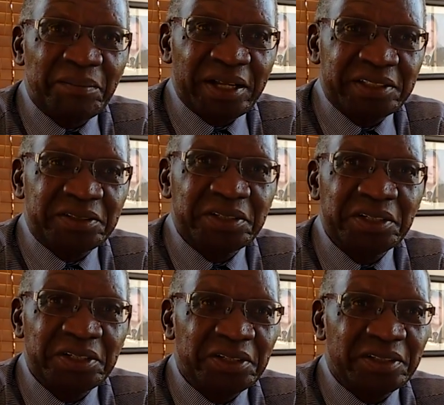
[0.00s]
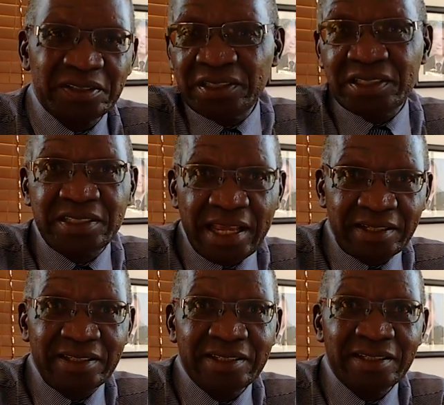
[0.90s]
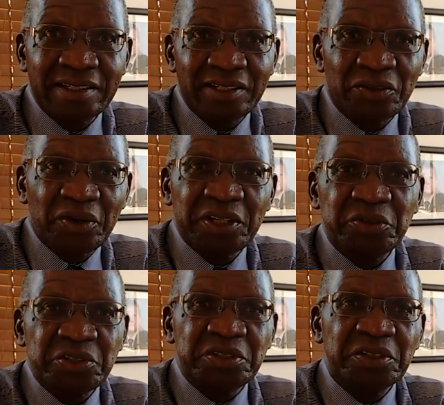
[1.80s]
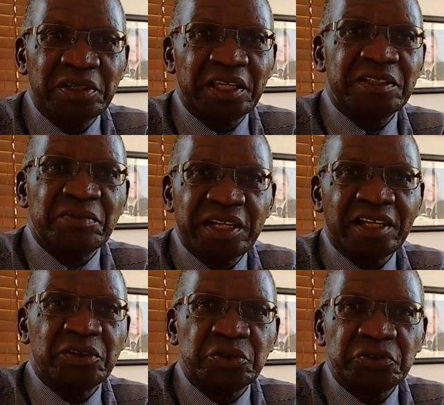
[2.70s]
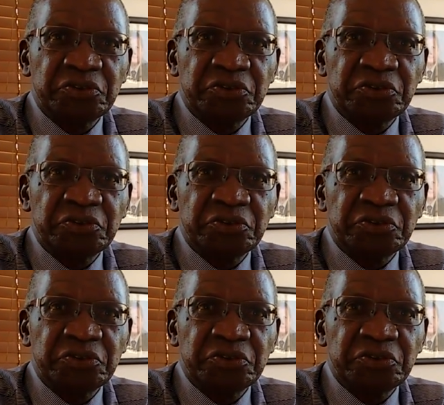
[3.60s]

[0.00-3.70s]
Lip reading: but it is dead. Why not get money